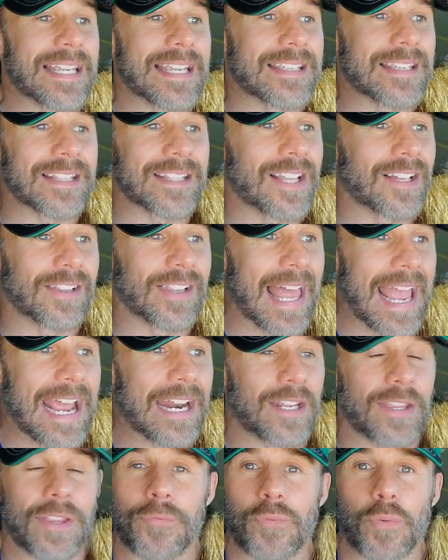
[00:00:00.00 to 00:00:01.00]
isn't the
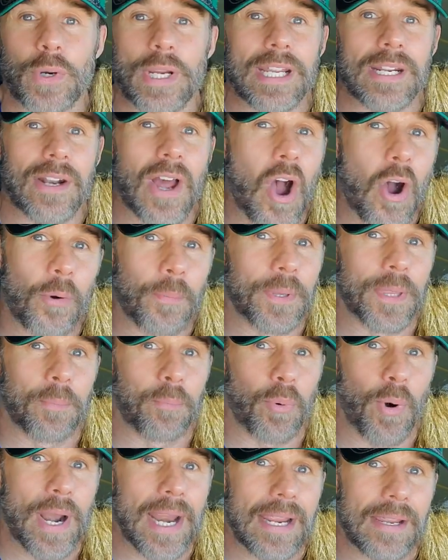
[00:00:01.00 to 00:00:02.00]
land of the free and home of the
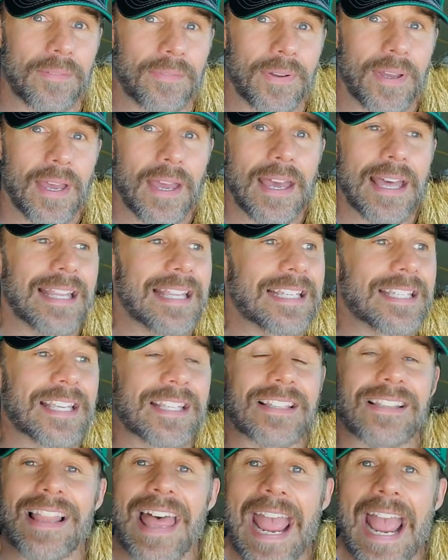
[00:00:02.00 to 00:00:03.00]
brave. This
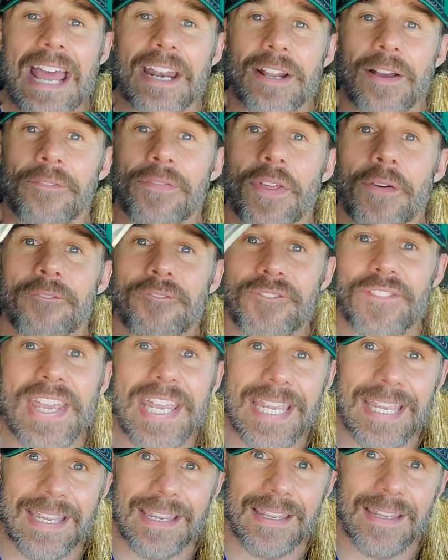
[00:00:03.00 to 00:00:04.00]
is land of the
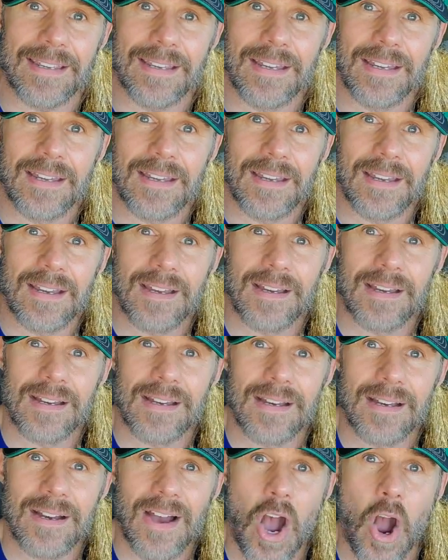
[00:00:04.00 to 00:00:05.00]
fee,
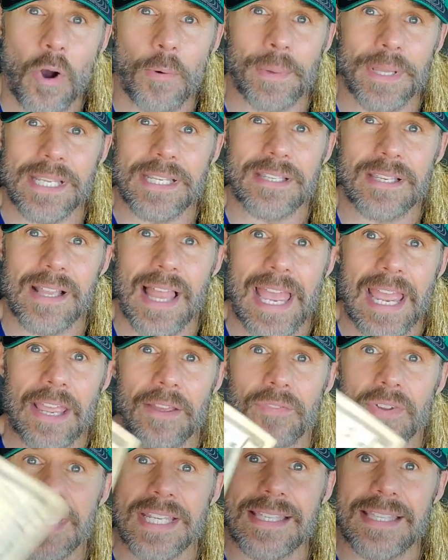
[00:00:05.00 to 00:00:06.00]
home of the
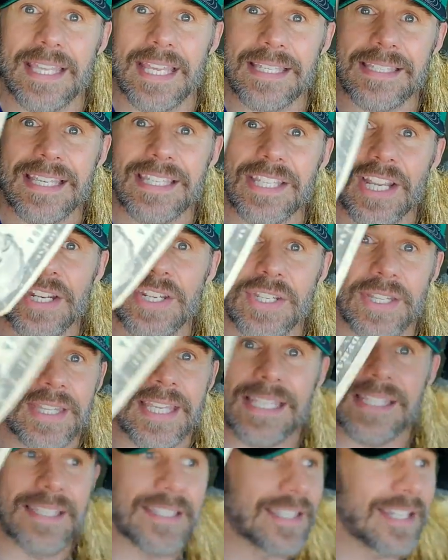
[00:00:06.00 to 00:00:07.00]
slave, because this is
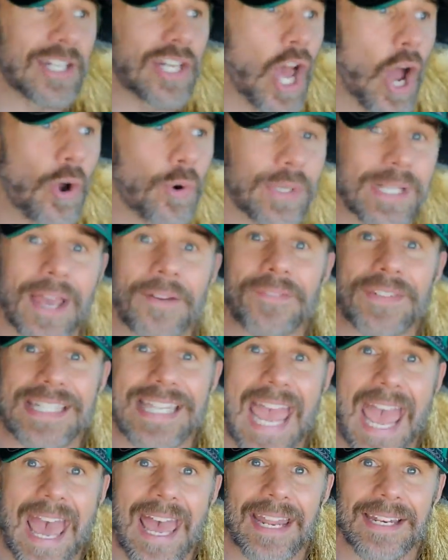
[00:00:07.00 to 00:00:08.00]
a note of
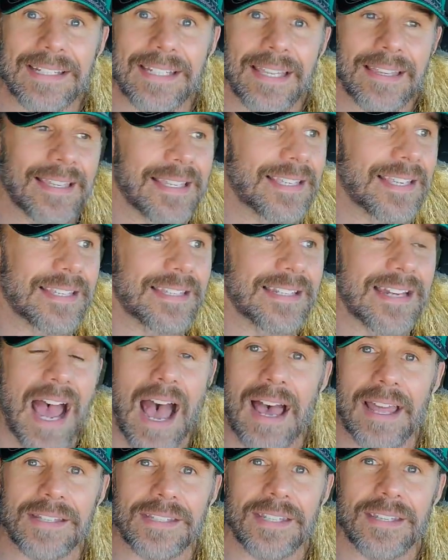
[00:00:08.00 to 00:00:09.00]
debt. This is
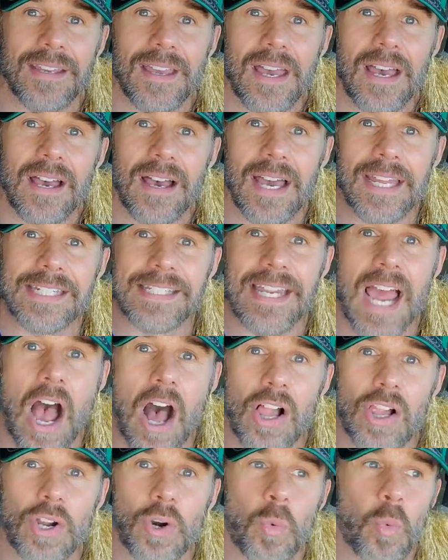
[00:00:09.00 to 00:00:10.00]
not a
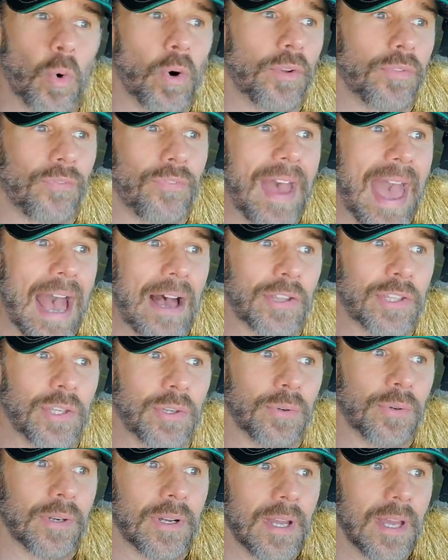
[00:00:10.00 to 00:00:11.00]
dollar worth
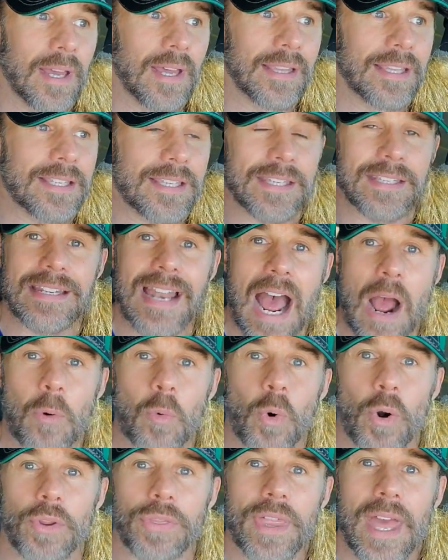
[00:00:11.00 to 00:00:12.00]
value. This is not
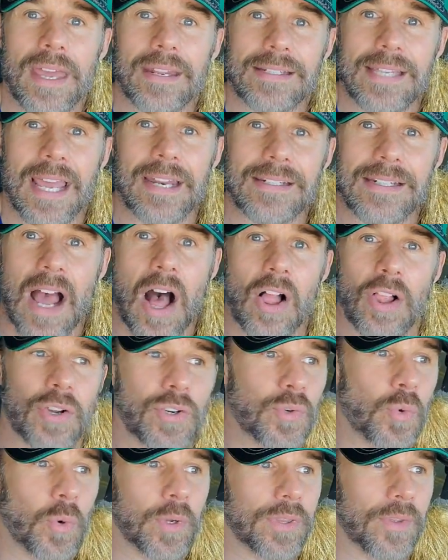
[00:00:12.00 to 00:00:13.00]
worth
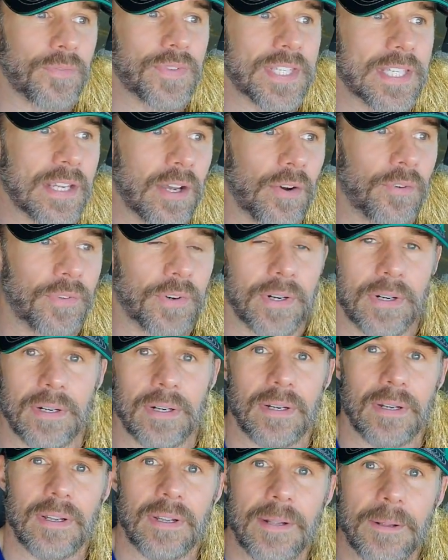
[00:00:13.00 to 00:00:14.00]
$10 worth of silver.
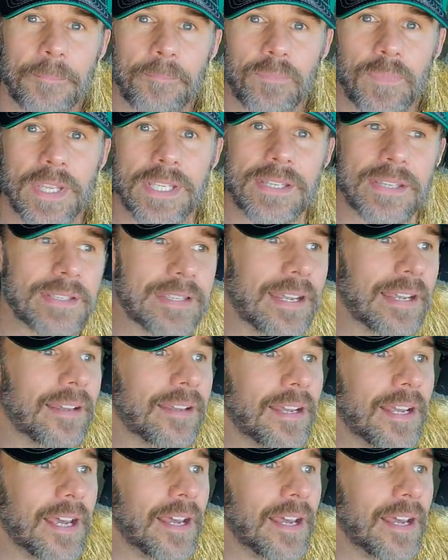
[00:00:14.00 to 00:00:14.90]
This is a